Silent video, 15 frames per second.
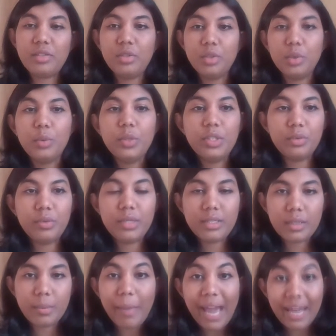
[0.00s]
to do with
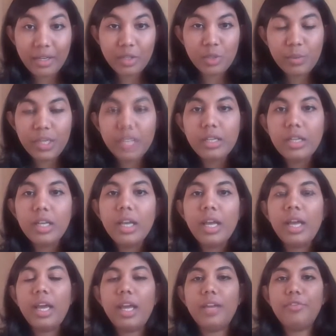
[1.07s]
risk management.
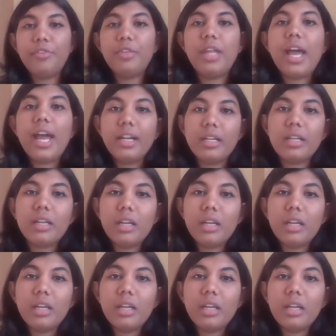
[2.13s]
And for that,